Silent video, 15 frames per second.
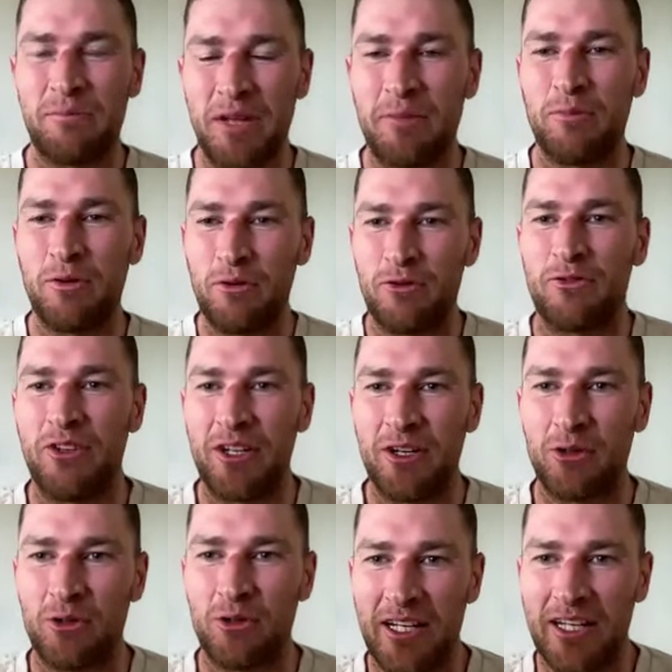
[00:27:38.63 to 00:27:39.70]
people feel
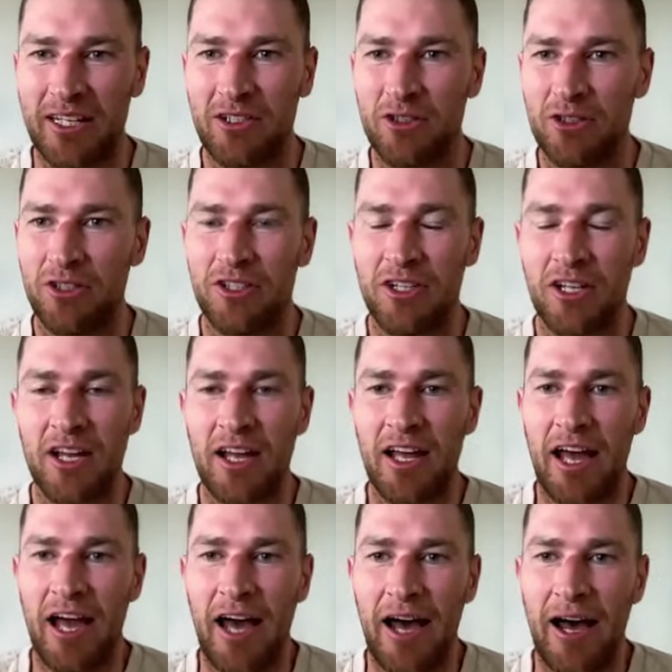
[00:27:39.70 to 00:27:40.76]
really good.
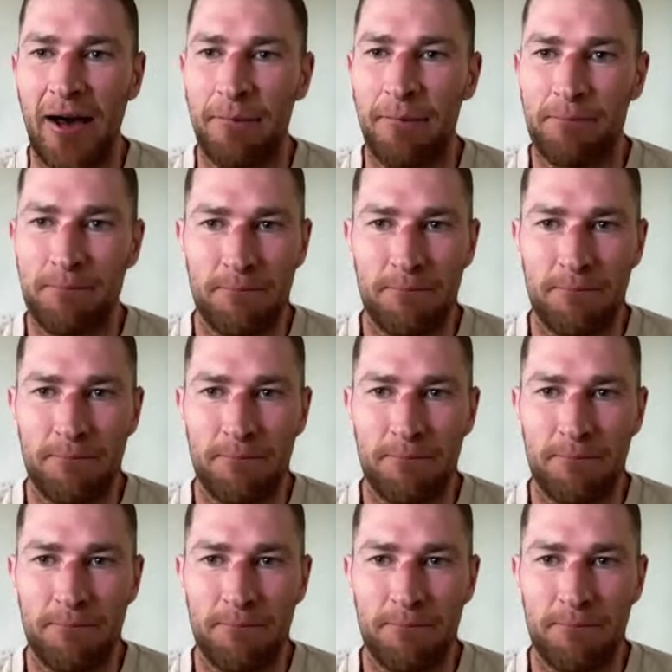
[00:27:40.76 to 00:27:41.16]
Um, yep.